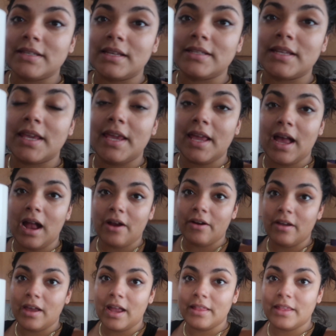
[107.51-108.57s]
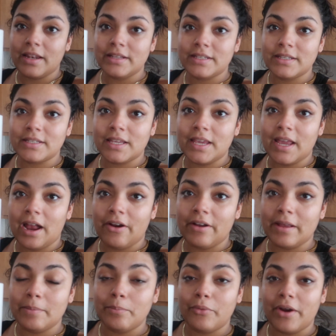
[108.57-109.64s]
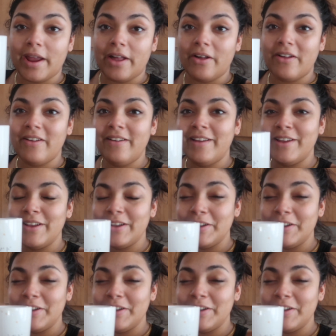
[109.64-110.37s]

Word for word: It says Kiara, and then it says Kiara in Braille.